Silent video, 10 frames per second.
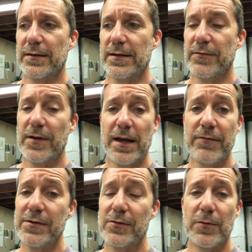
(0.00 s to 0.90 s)
If you have
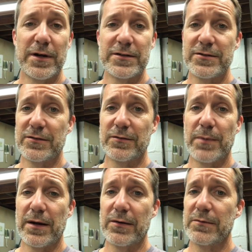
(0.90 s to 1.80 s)
any questions,
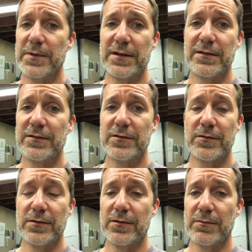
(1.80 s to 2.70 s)
by all means,
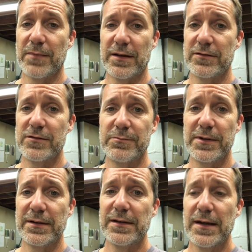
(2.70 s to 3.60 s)
you can message
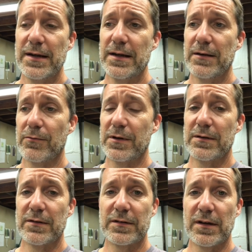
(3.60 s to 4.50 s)
me and we can
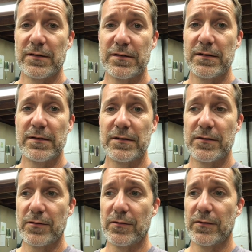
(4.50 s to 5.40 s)
discuss this in
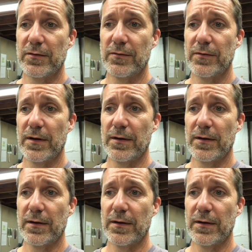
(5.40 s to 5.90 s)
terms of